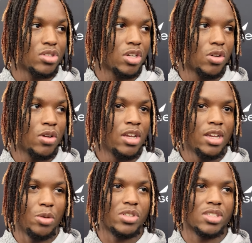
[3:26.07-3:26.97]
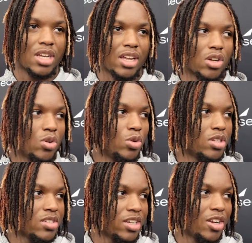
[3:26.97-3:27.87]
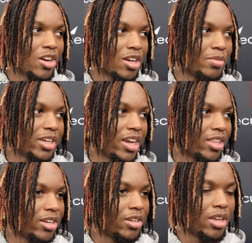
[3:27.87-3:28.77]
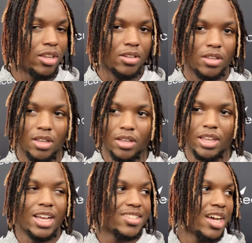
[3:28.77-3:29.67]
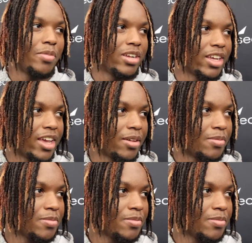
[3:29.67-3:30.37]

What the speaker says: So it was just kind of cool to see it all come together in that time of the game.